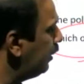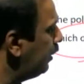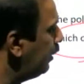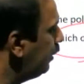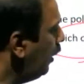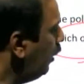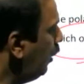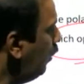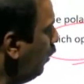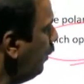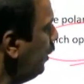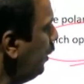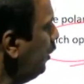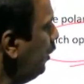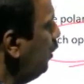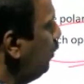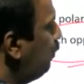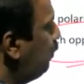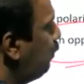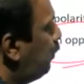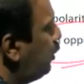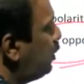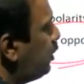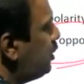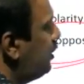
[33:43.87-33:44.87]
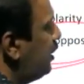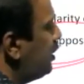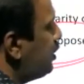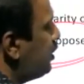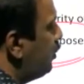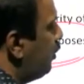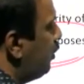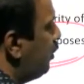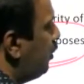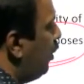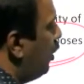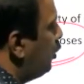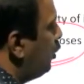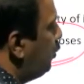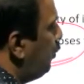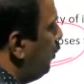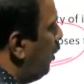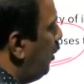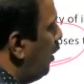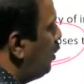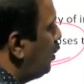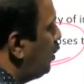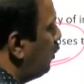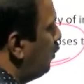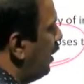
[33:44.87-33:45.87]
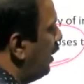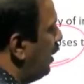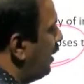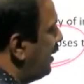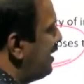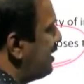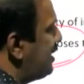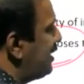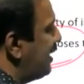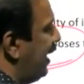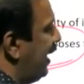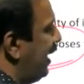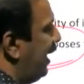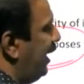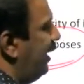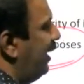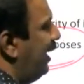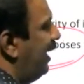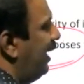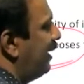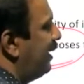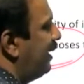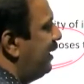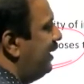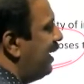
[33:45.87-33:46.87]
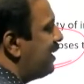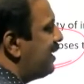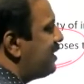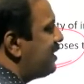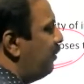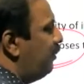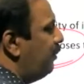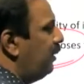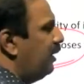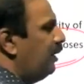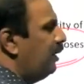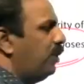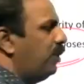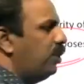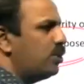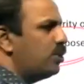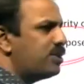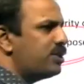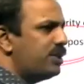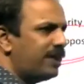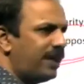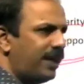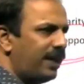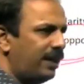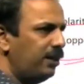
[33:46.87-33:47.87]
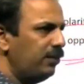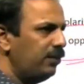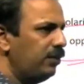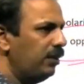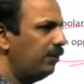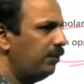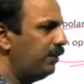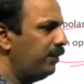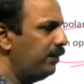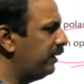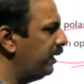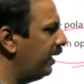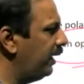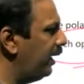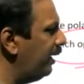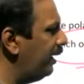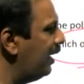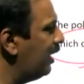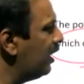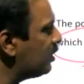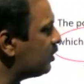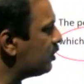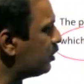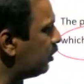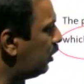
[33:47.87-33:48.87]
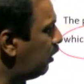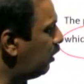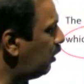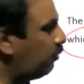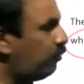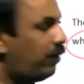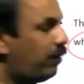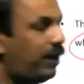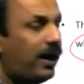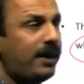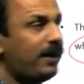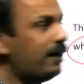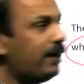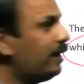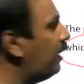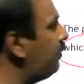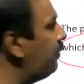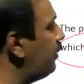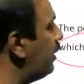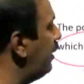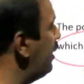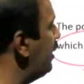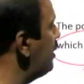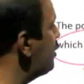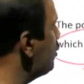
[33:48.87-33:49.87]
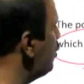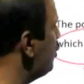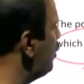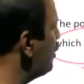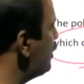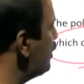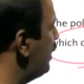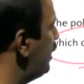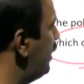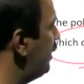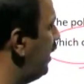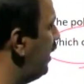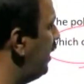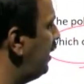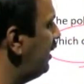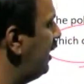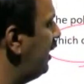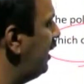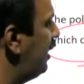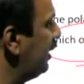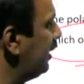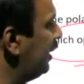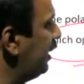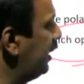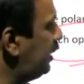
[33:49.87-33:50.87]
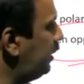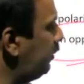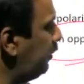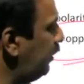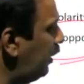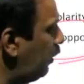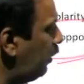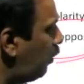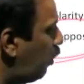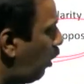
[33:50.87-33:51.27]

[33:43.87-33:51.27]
Now, when you push this north pole toward this side, here some induced current will be there. So what our Lenz's law say that it will